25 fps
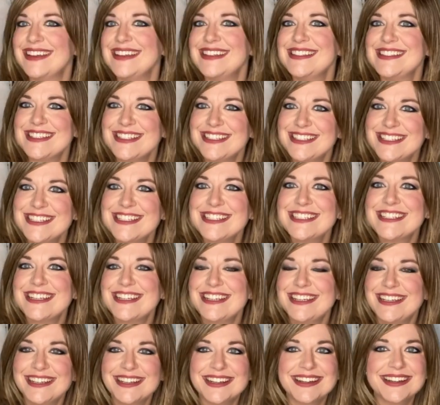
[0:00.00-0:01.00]
Isn't
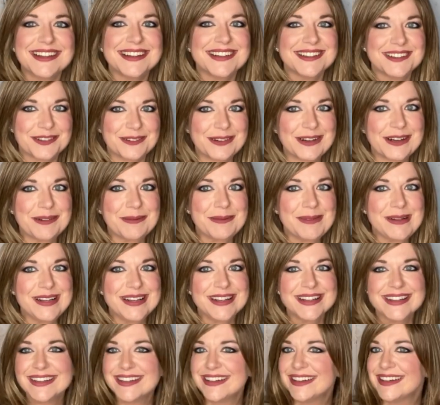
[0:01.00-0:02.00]
she
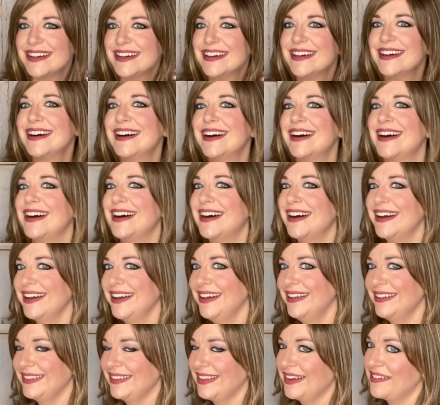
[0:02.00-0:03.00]
adorable?
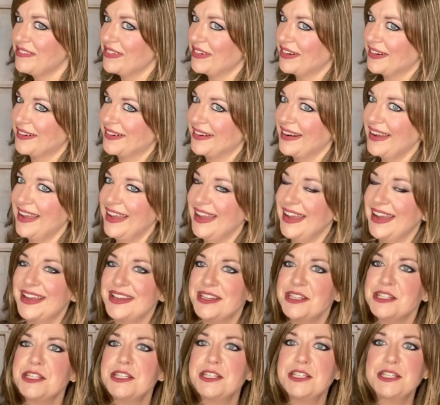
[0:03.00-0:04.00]
I love her.
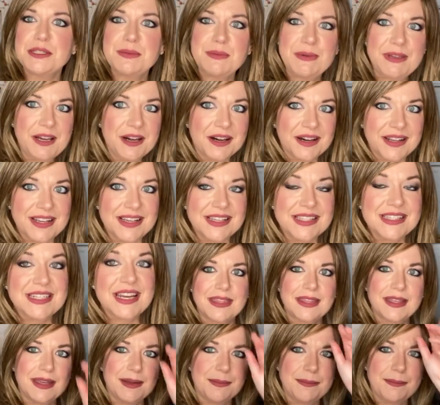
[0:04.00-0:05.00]
And to just be
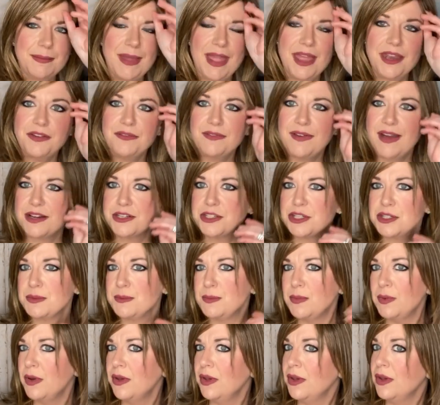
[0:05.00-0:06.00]
honest, the manufacturer's
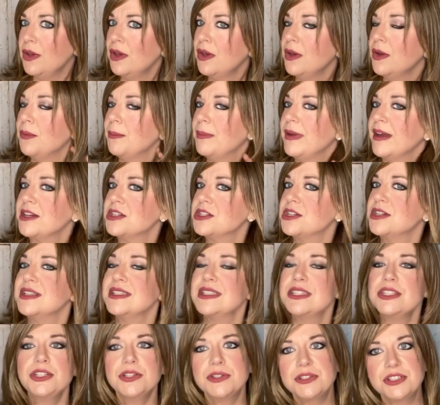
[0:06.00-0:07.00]
picture
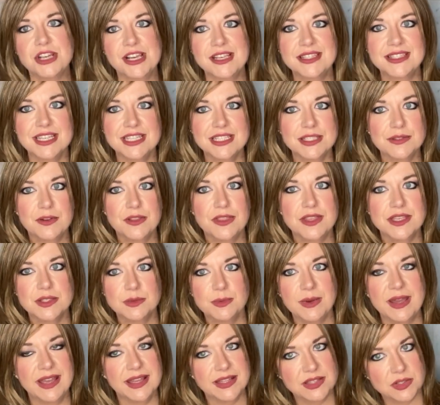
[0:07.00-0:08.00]
doesn't do justice for
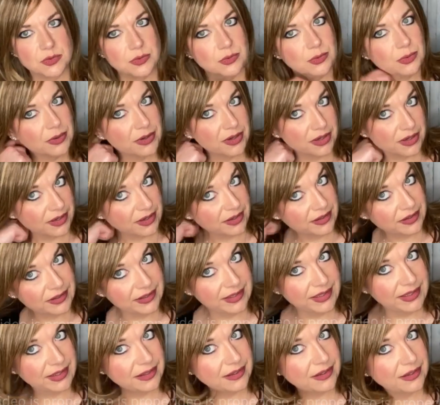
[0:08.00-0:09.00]
this wig. It's
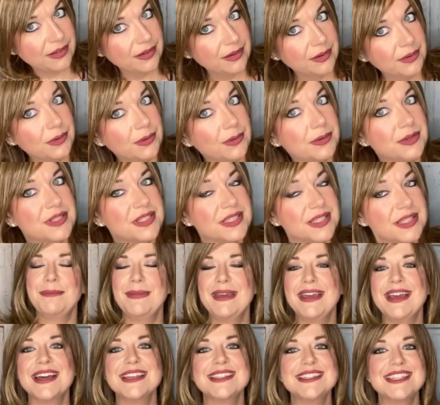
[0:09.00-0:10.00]
really cute.
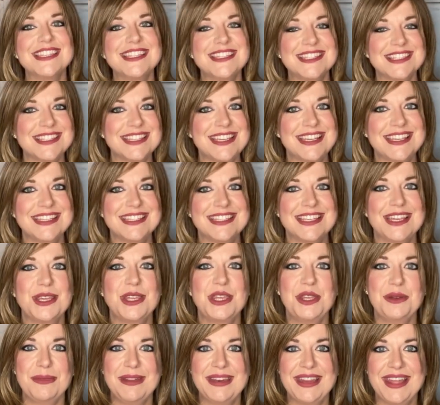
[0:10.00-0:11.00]
Because this is a
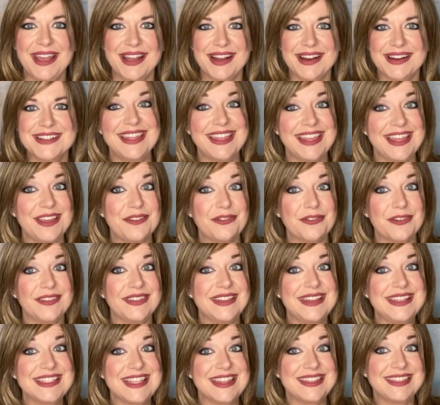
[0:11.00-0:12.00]
human hair
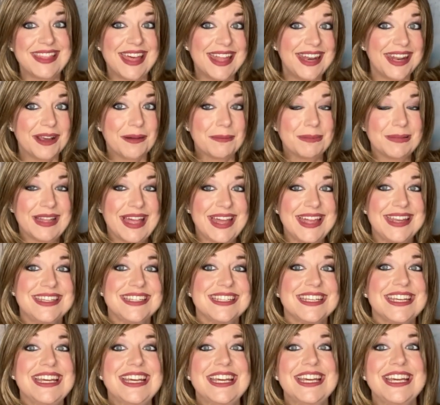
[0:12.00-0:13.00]
heat-friendly synthetic blend,